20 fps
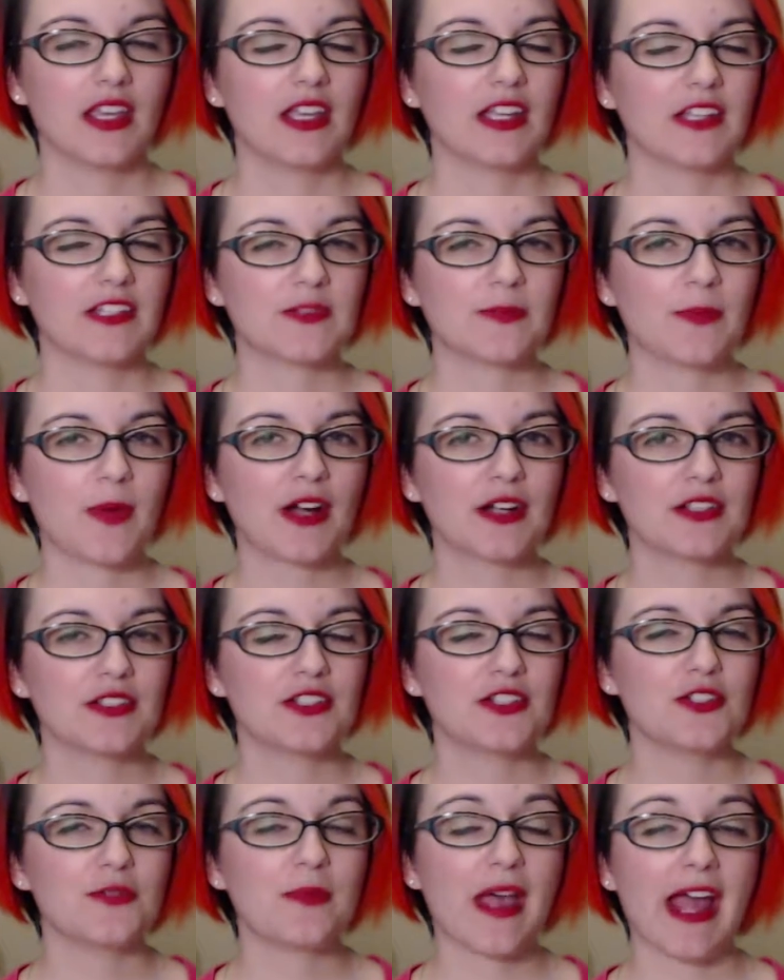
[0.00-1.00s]
It's part of the
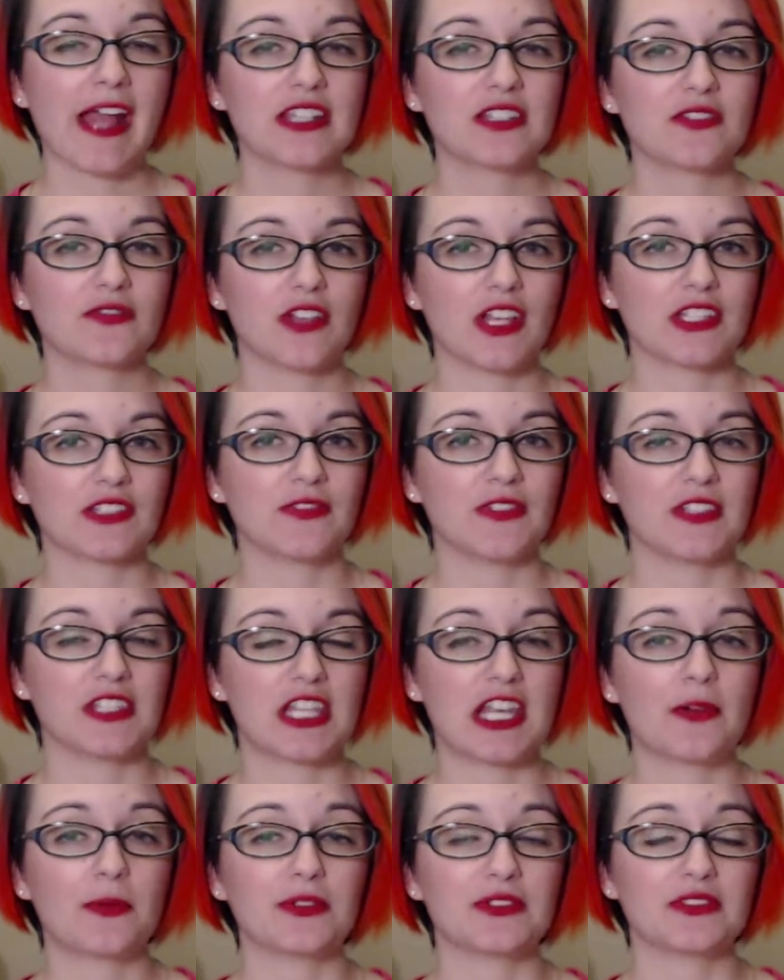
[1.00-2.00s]
new patch philosophy
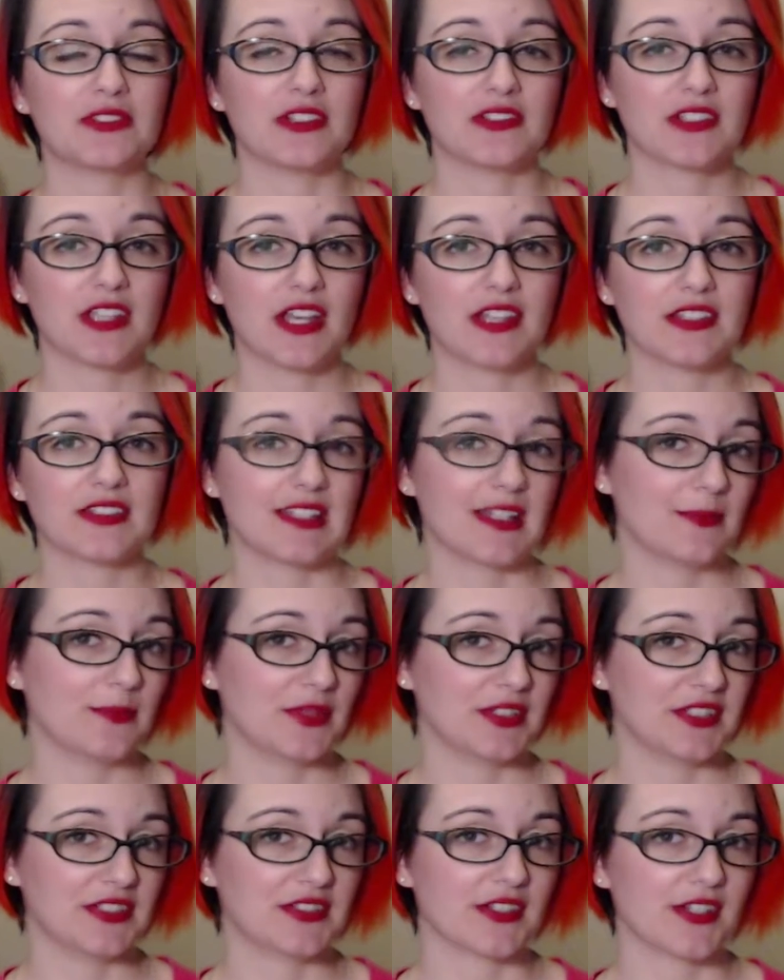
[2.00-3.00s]
that was discussed at
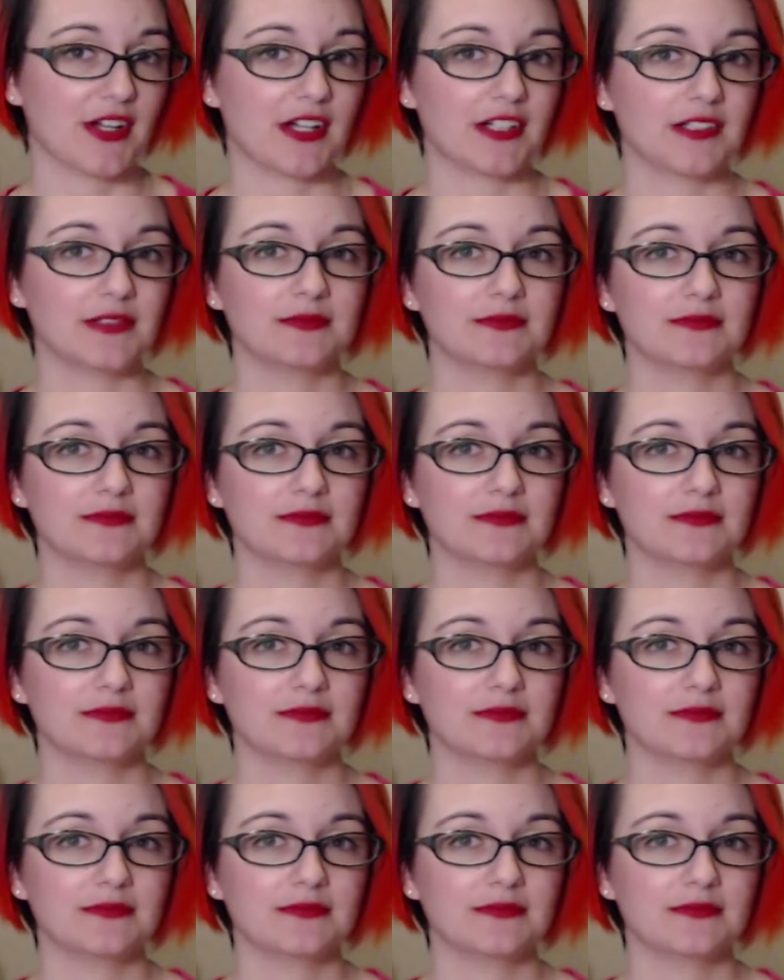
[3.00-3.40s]
BlizzCon.